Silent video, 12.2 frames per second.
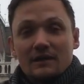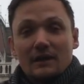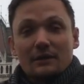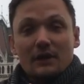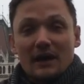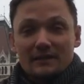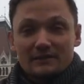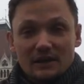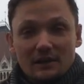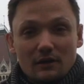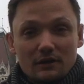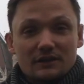Now, Gothic
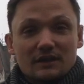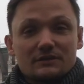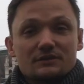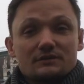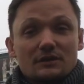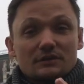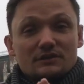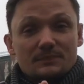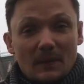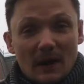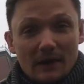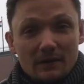style architecture is all the
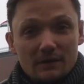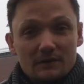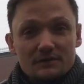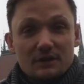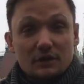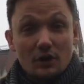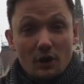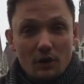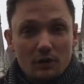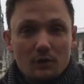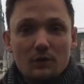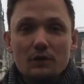spires, the
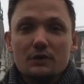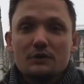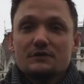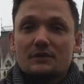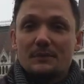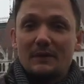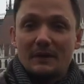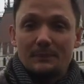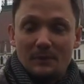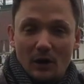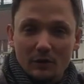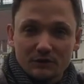gargoyles, the big
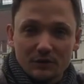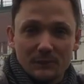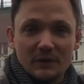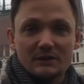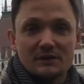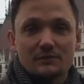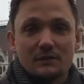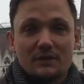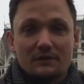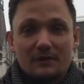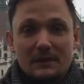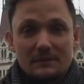altar pieces with
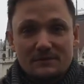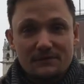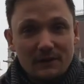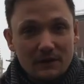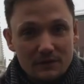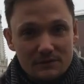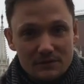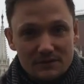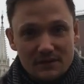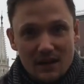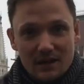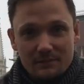their famous figures
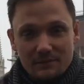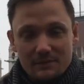inside of